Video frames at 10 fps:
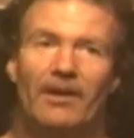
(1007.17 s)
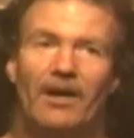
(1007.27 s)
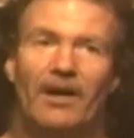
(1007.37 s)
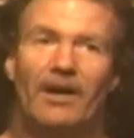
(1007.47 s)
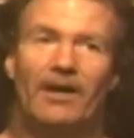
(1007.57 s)

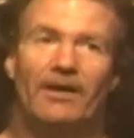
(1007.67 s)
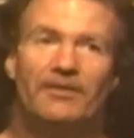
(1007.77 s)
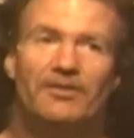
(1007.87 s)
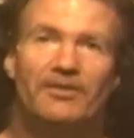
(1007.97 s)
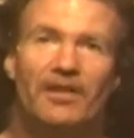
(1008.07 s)

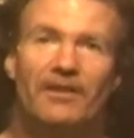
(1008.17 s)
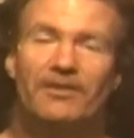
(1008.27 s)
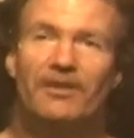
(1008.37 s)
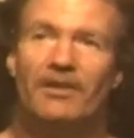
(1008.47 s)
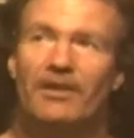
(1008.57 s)

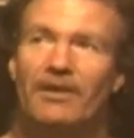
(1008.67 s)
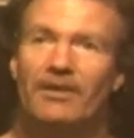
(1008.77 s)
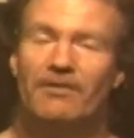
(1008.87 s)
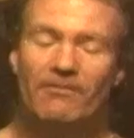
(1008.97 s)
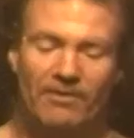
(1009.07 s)

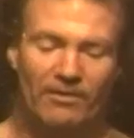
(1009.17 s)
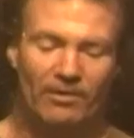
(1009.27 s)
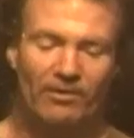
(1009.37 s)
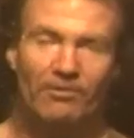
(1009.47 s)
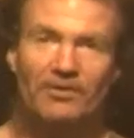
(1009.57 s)
There was a
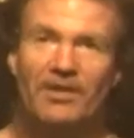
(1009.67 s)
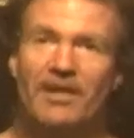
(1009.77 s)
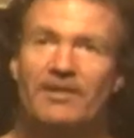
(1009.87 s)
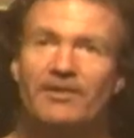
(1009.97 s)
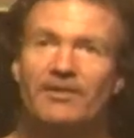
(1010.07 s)
logo
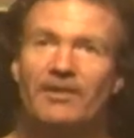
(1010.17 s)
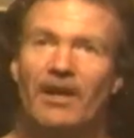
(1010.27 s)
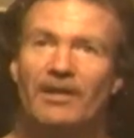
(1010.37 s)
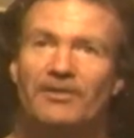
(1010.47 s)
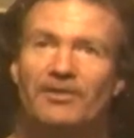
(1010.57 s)
change in
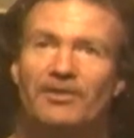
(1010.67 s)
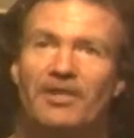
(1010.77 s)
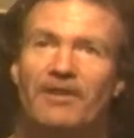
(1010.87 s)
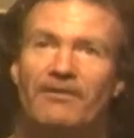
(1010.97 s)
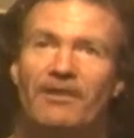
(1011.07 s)

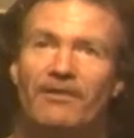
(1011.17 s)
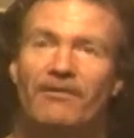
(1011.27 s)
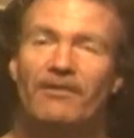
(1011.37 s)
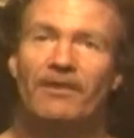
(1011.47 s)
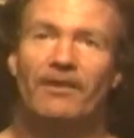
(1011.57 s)
Cheez-Its.